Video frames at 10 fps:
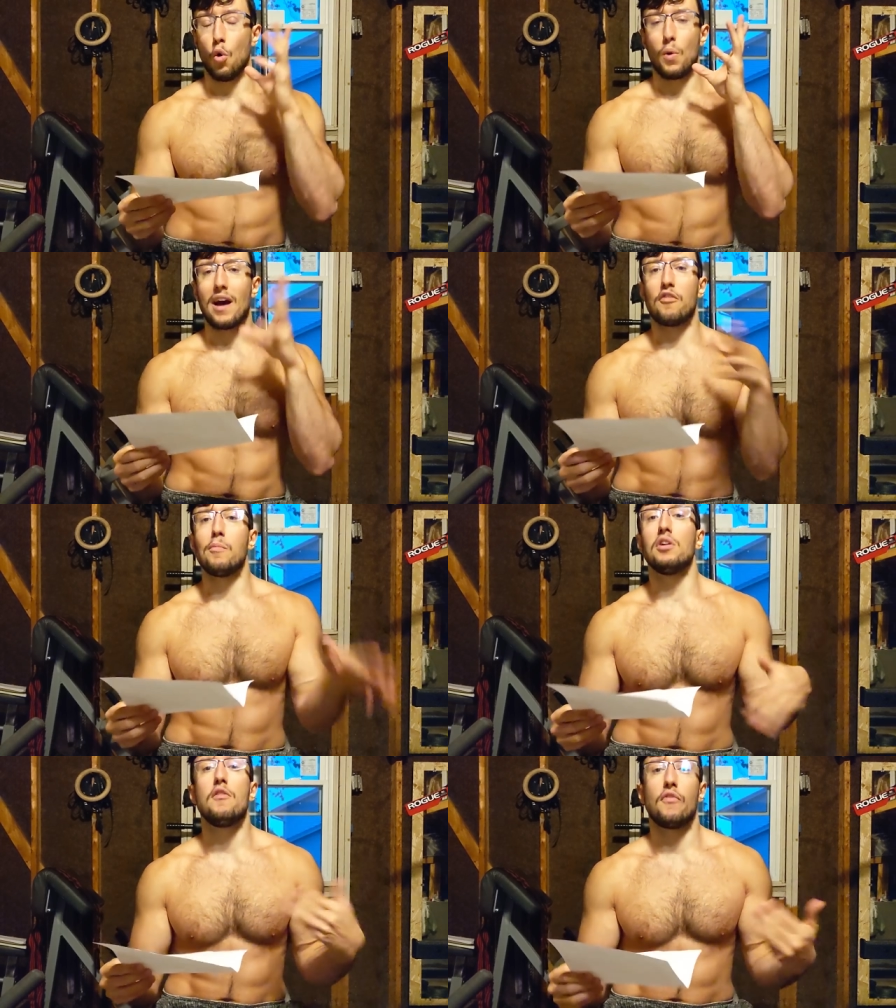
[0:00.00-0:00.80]
we have
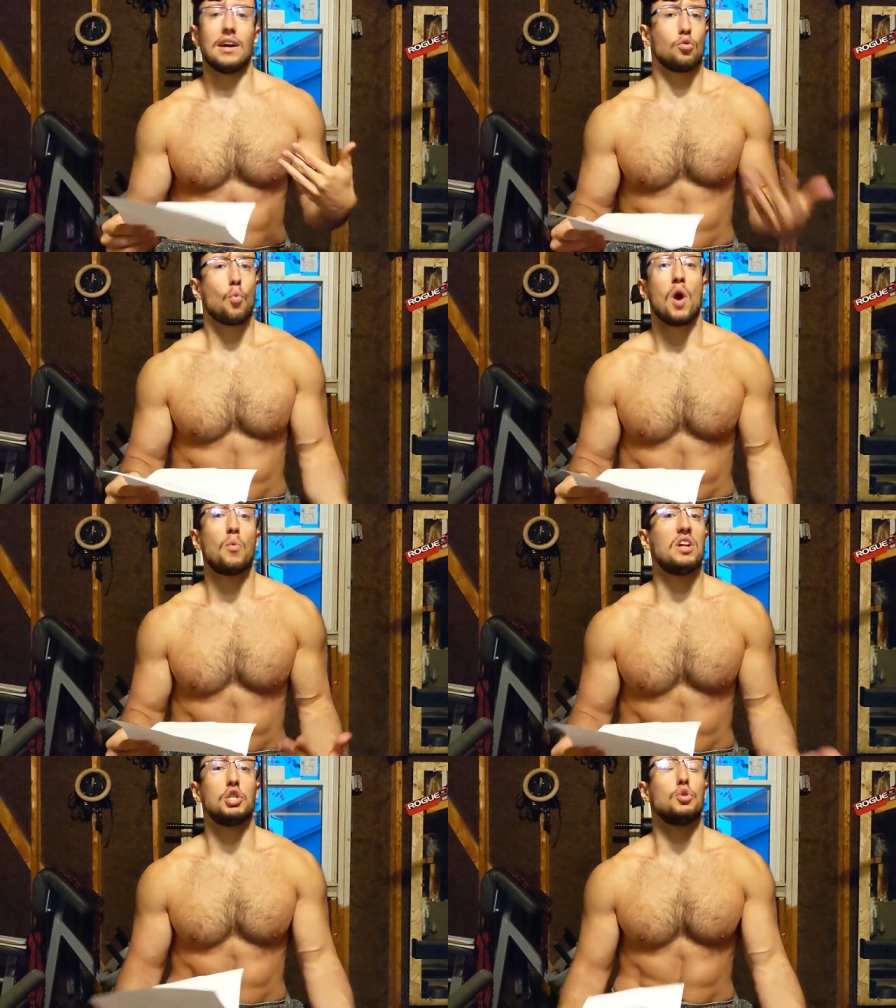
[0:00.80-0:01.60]
modified the way
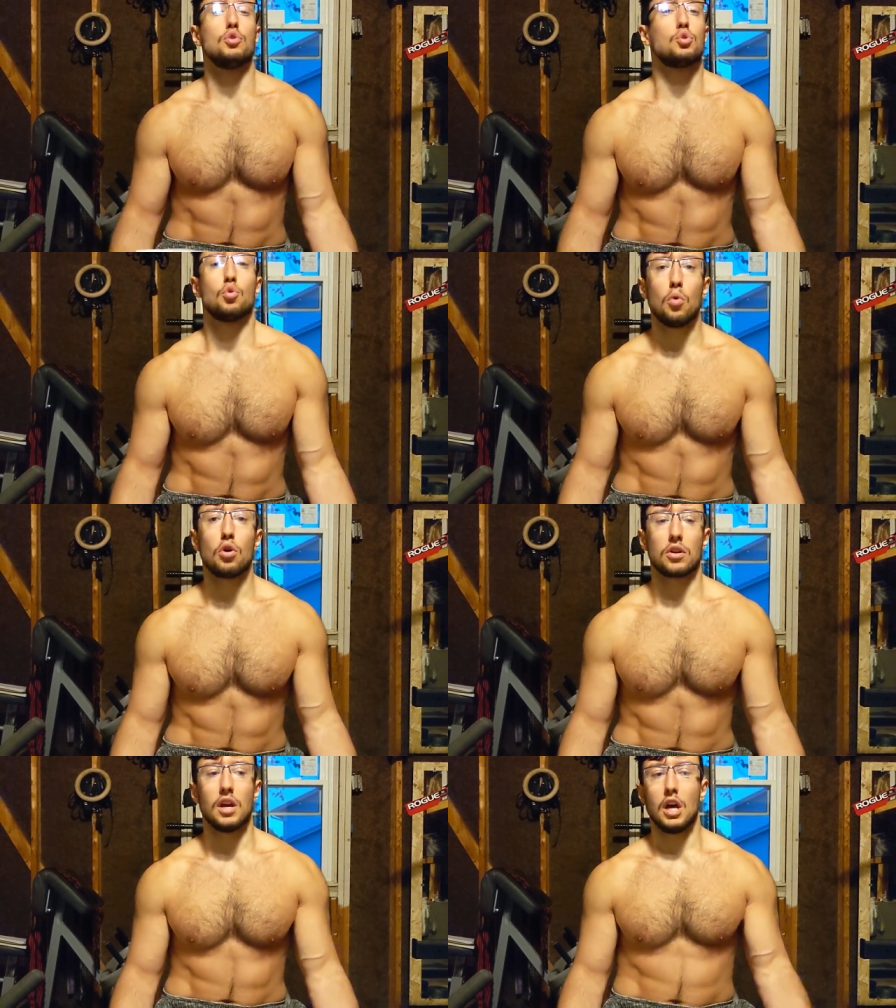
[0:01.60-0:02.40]
religion used to
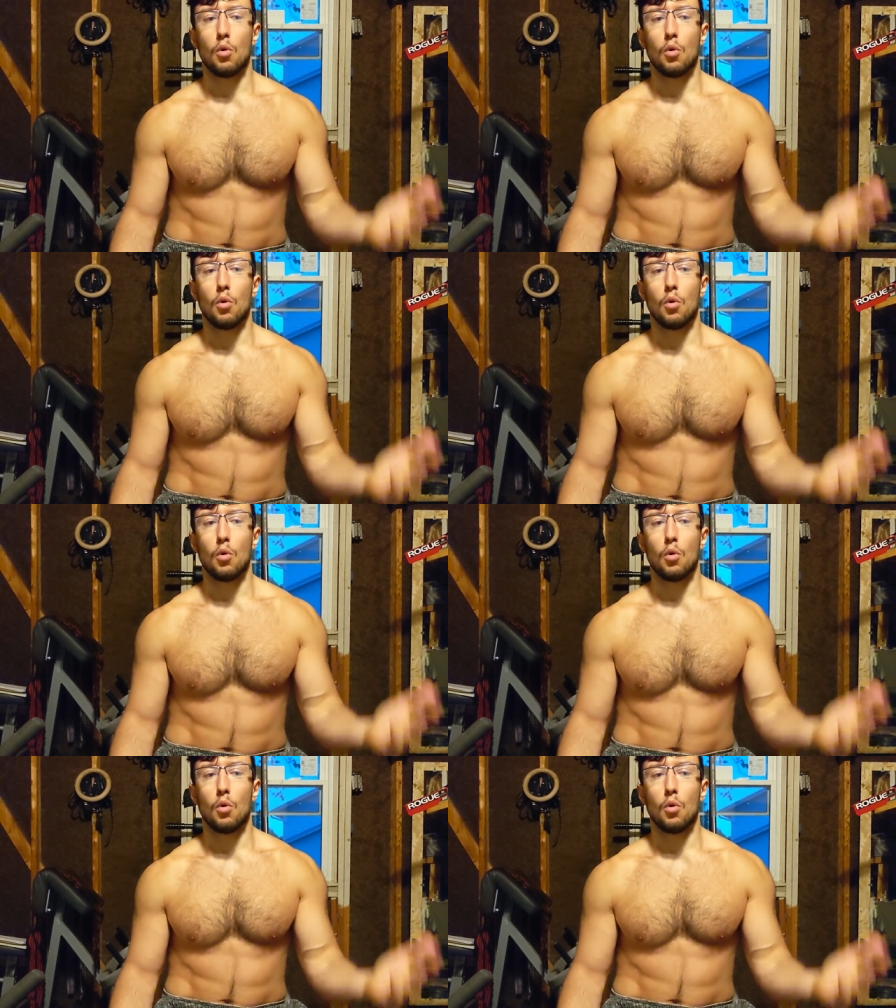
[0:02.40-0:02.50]
work.